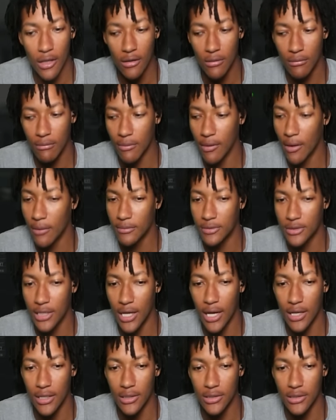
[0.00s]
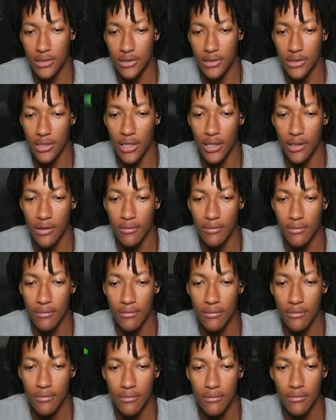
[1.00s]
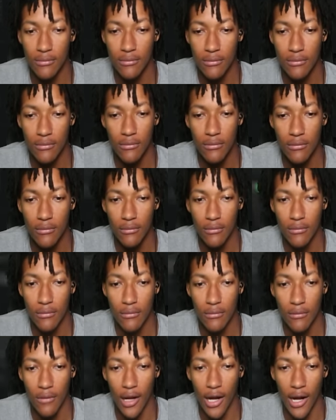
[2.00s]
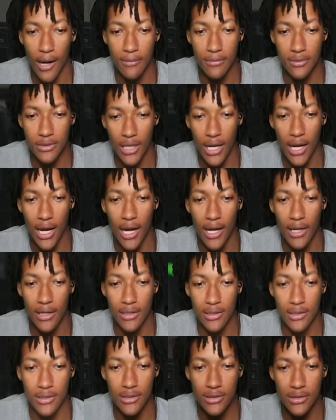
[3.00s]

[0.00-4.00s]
bro, I'm tired of this game. I'm tired of this